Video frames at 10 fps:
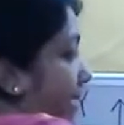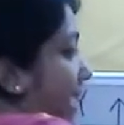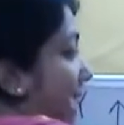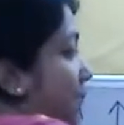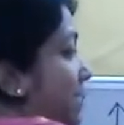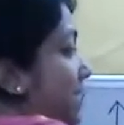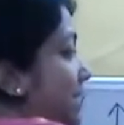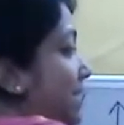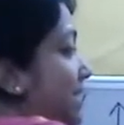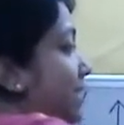
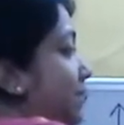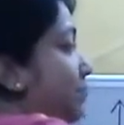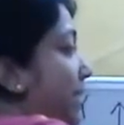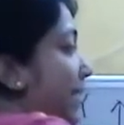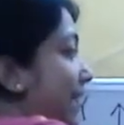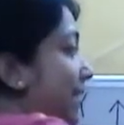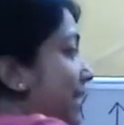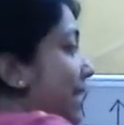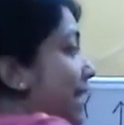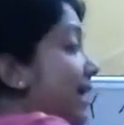ABCD plane
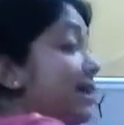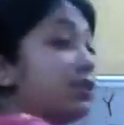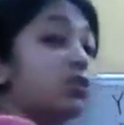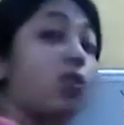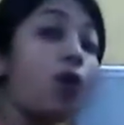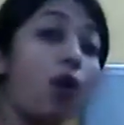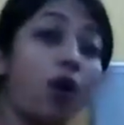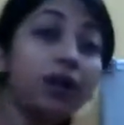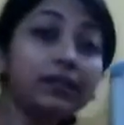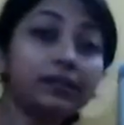is
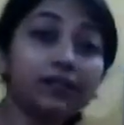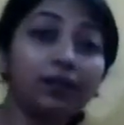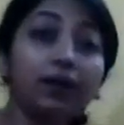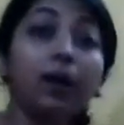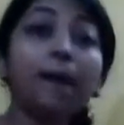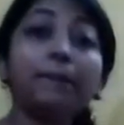called the